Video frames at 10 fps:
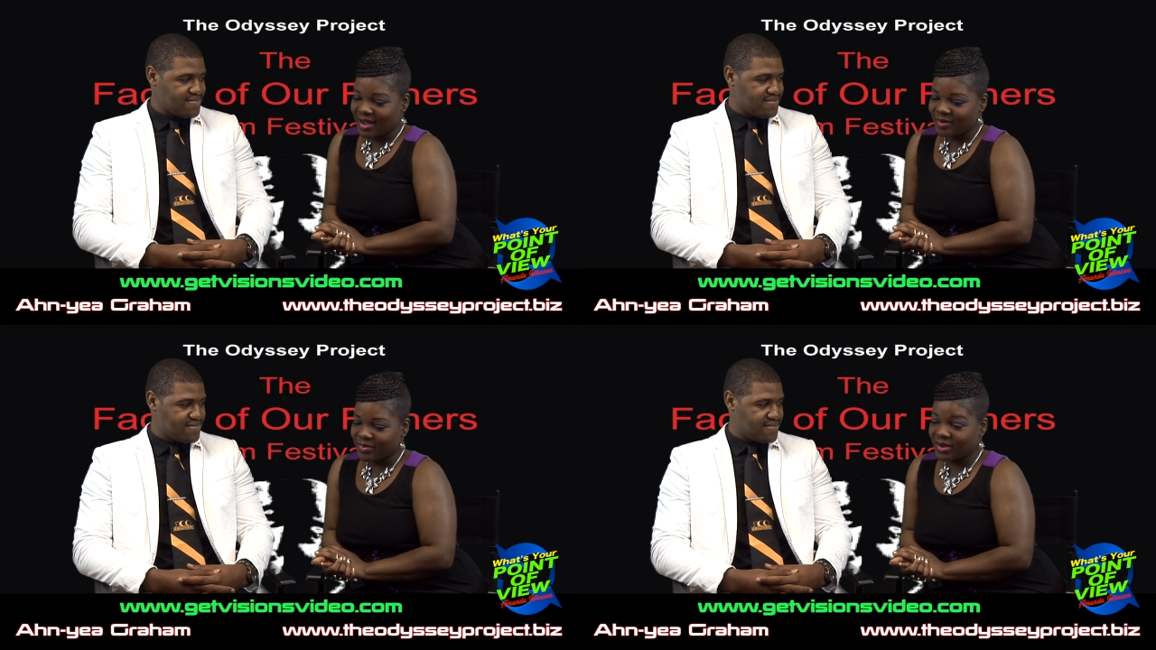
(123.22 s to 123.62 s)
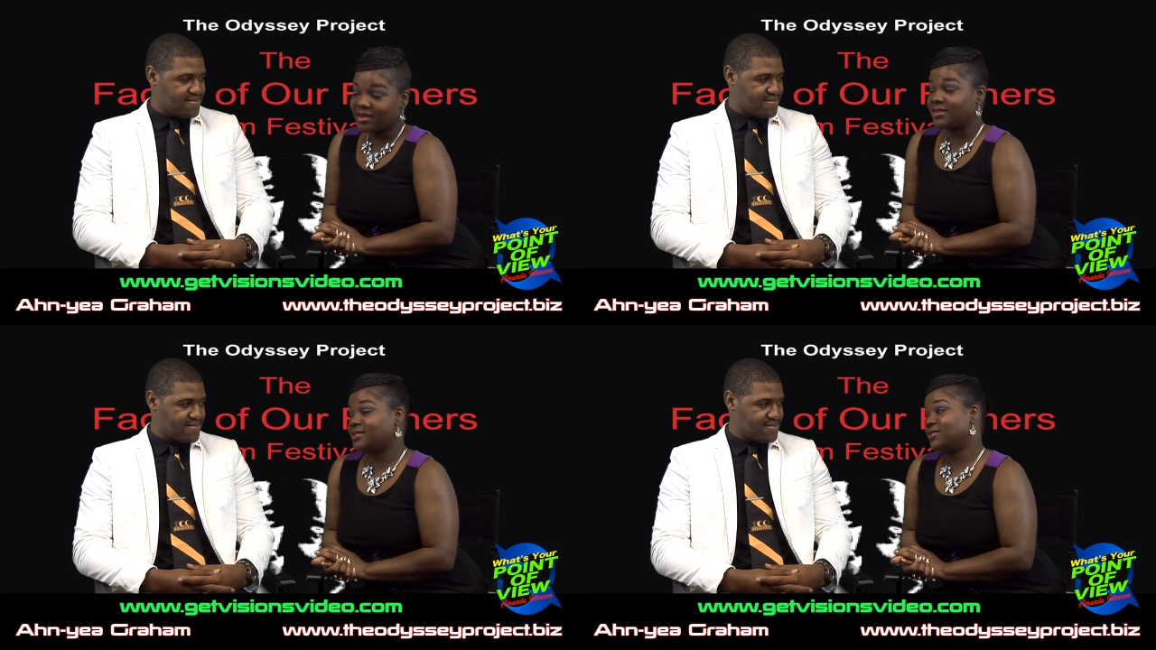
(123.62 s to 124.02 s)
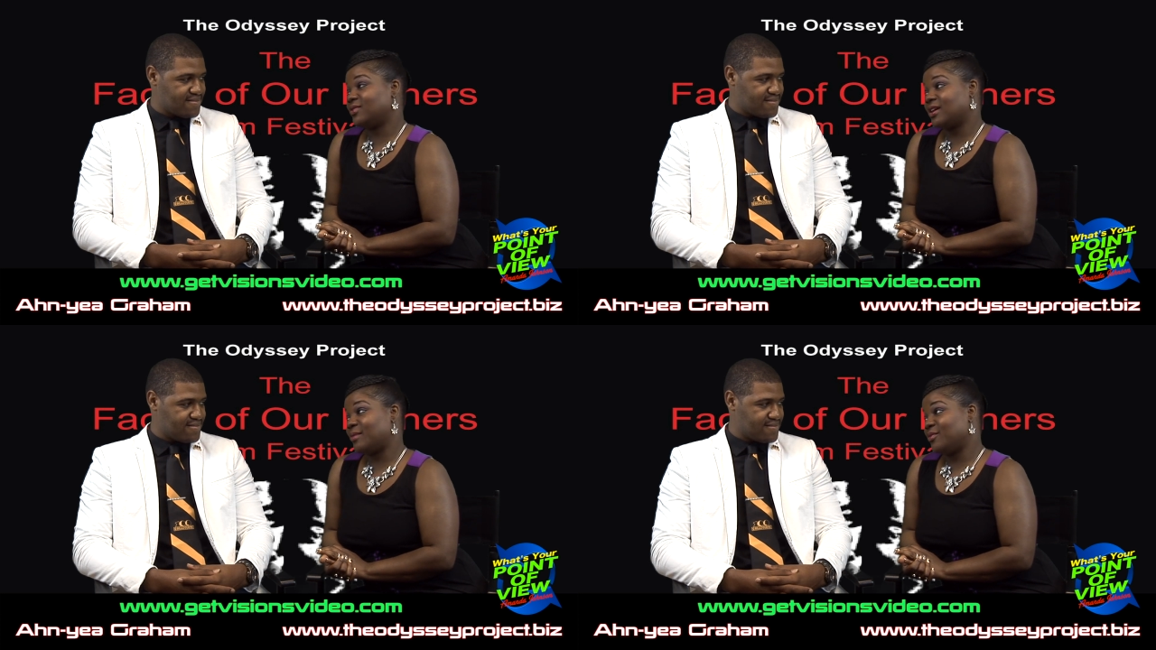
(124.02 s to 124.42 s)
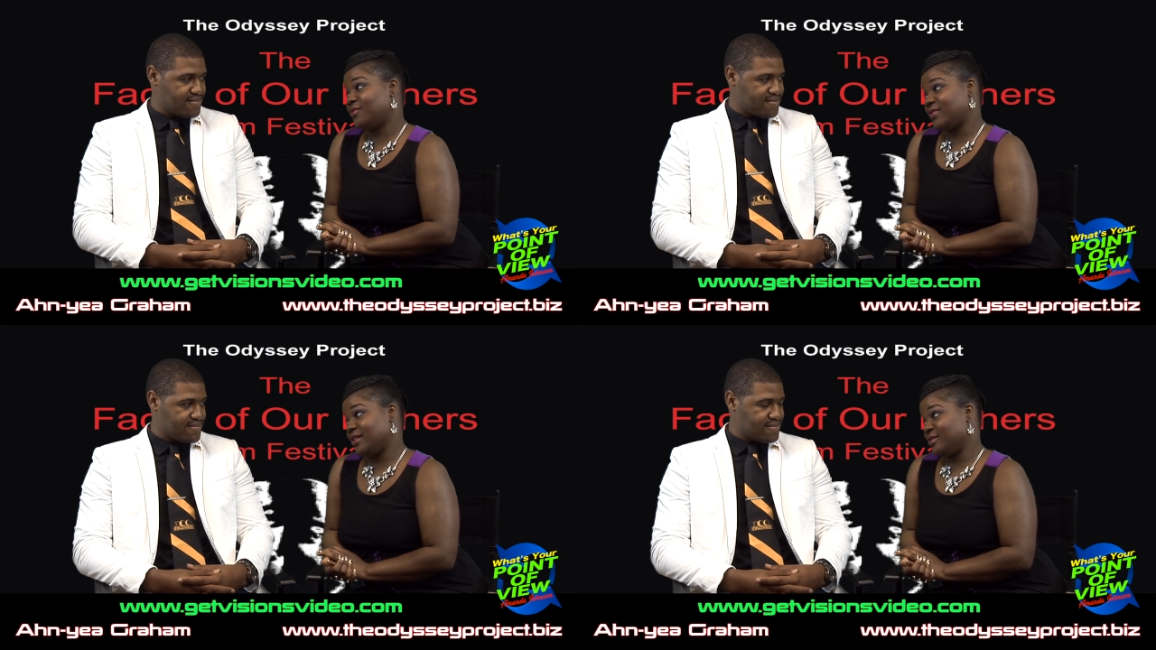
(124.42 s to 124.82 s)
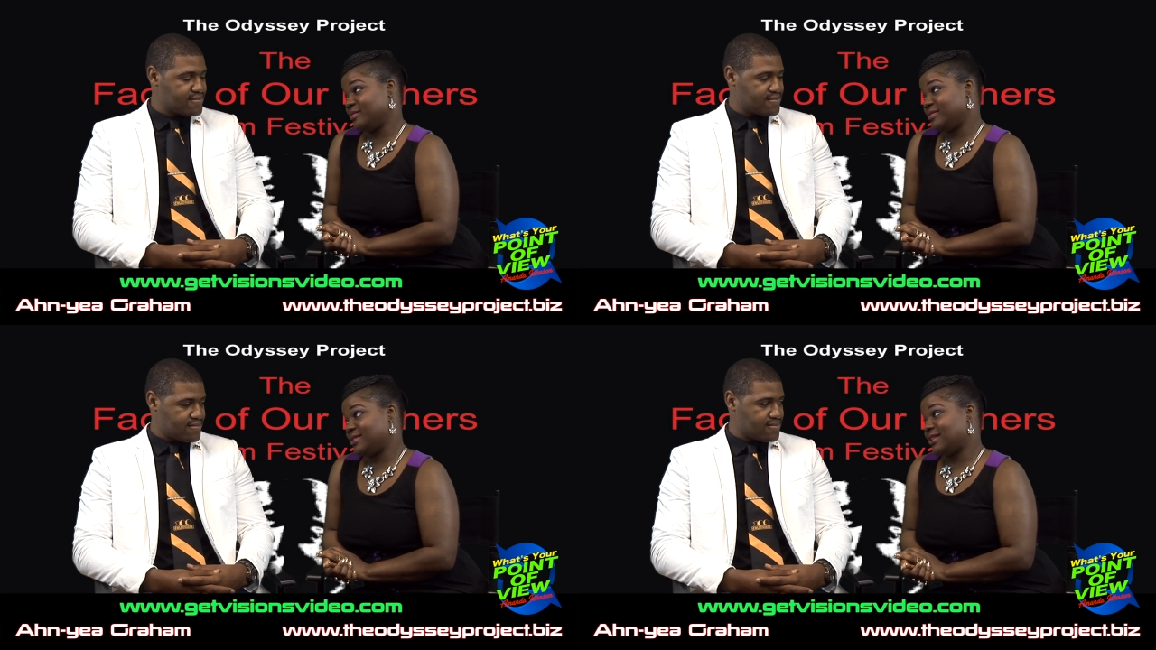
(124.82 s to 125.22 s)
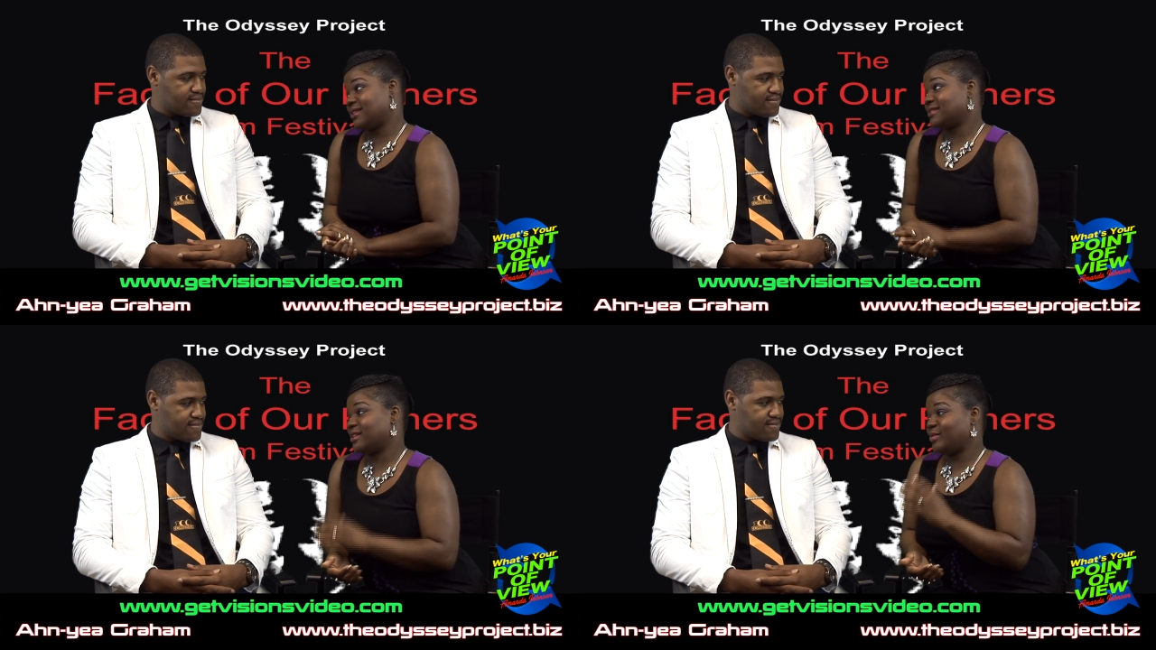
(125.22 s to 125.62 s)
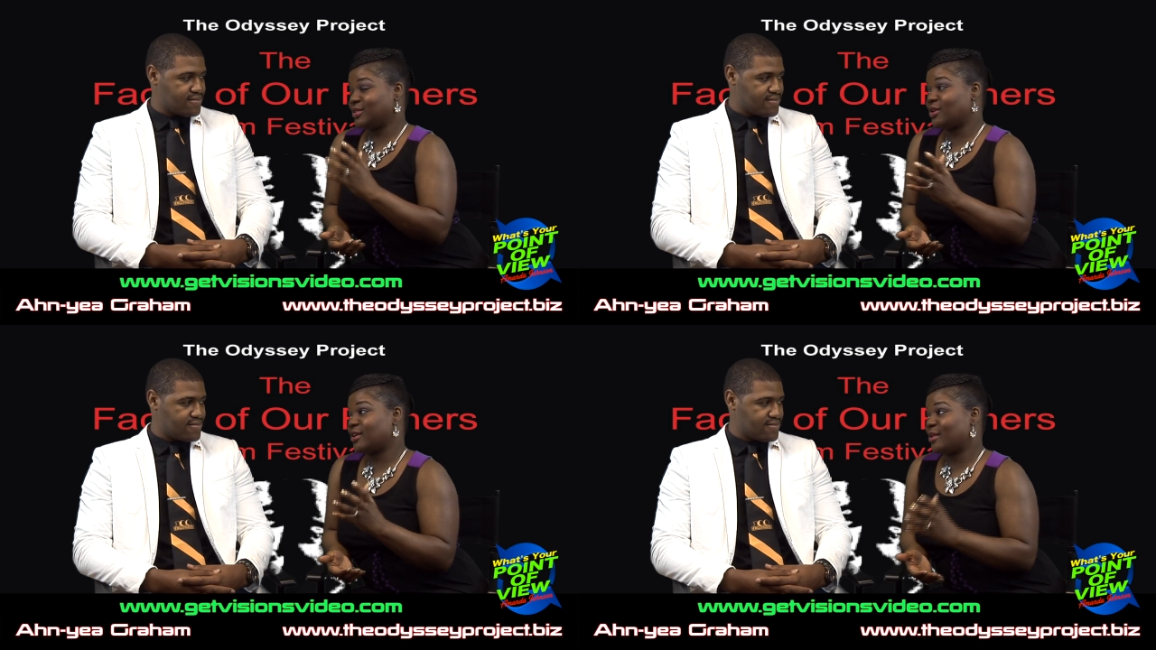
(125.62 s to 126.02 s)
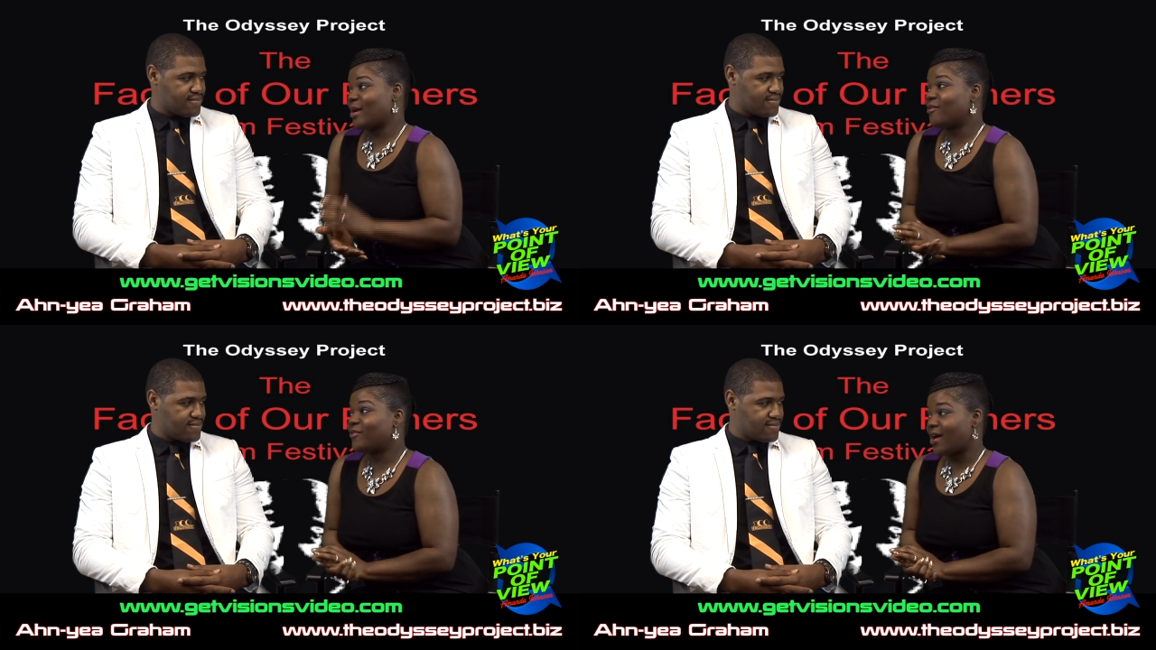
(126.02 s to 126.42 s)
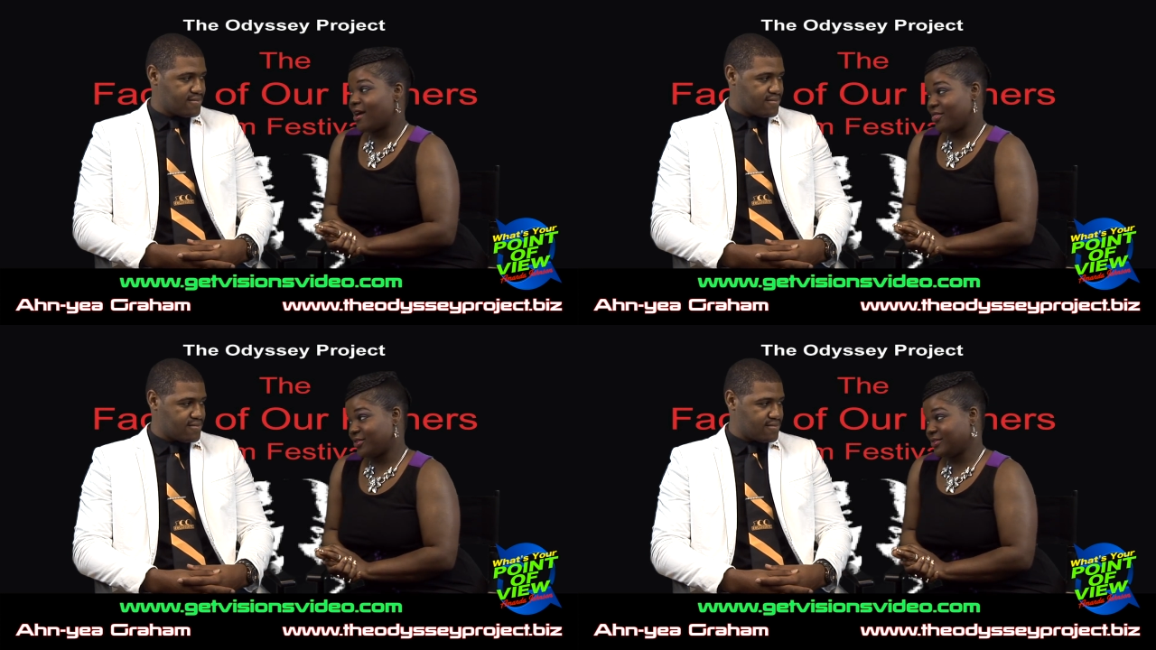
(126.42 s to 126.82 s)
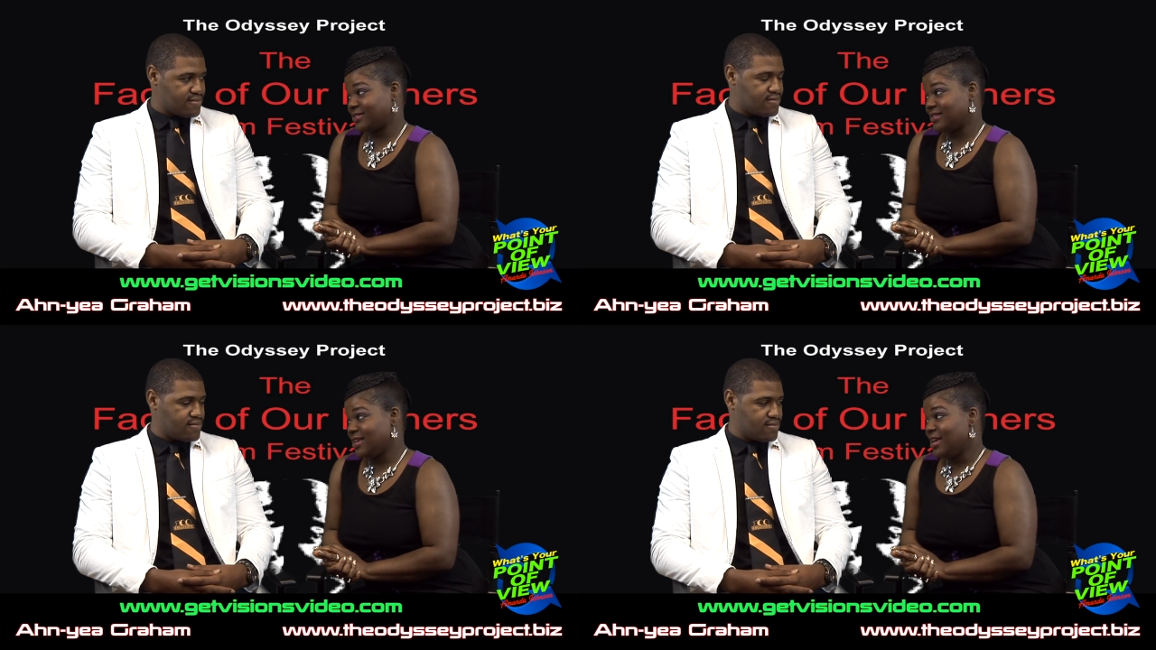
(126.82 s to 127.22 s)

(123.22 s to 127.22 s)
Speaker 1: um, they're going to show a couple films that's going to be talking about fathers. Mm-hmm.